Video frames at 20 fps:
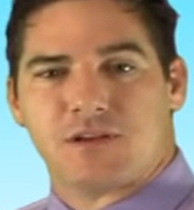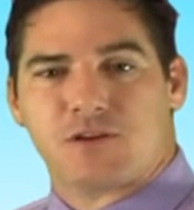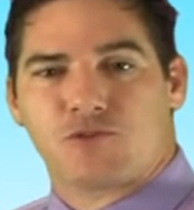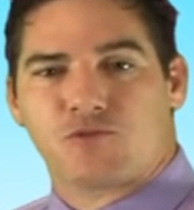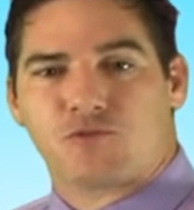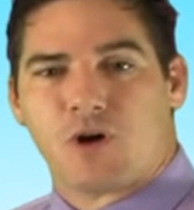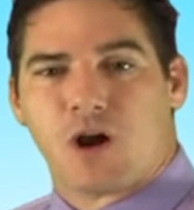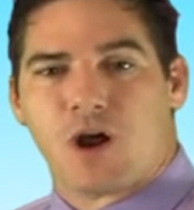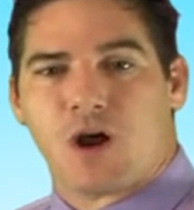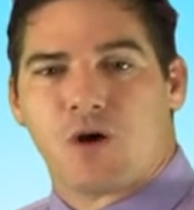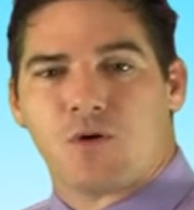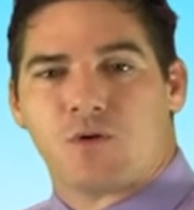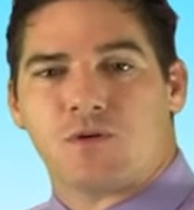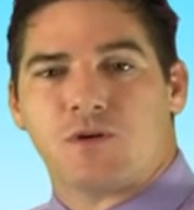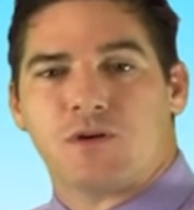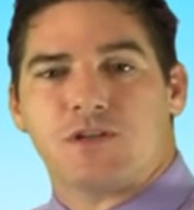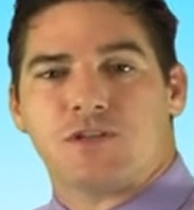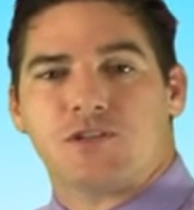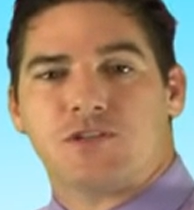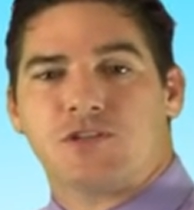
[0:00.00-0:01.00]
grow
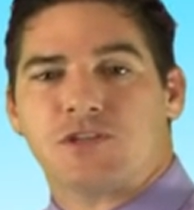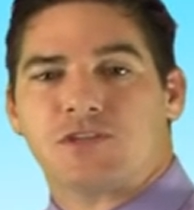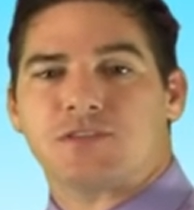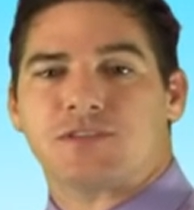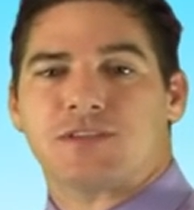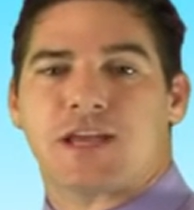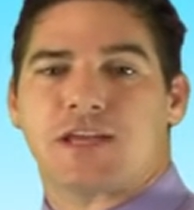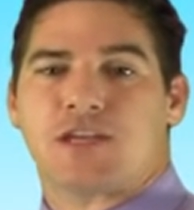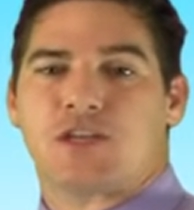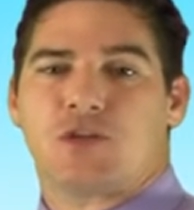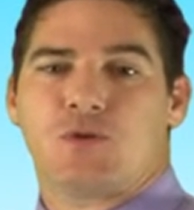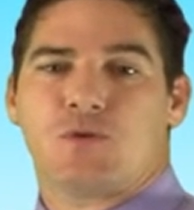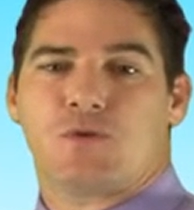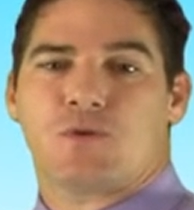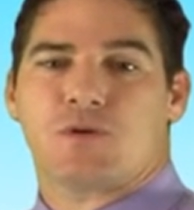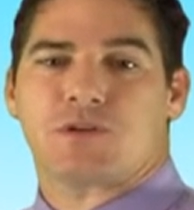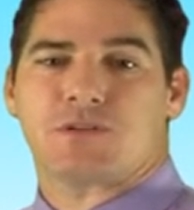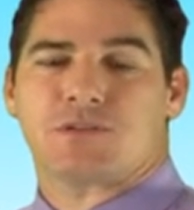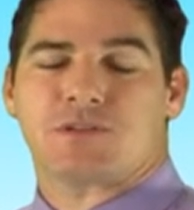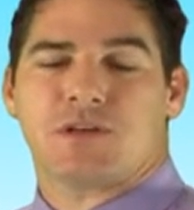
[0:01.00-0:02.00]
just like
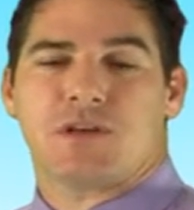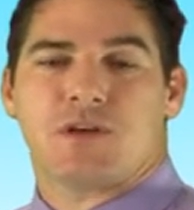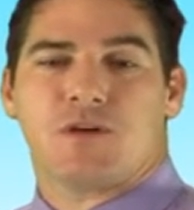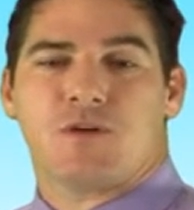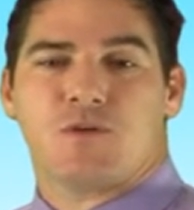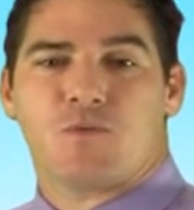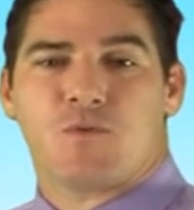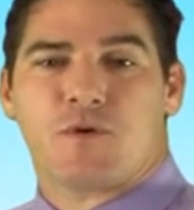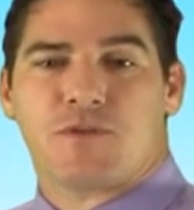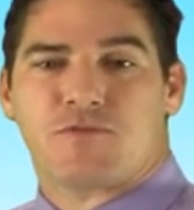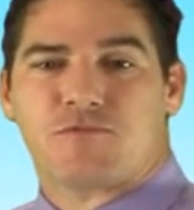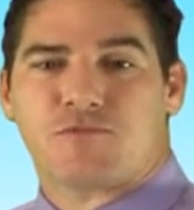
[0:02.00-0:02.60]
yours with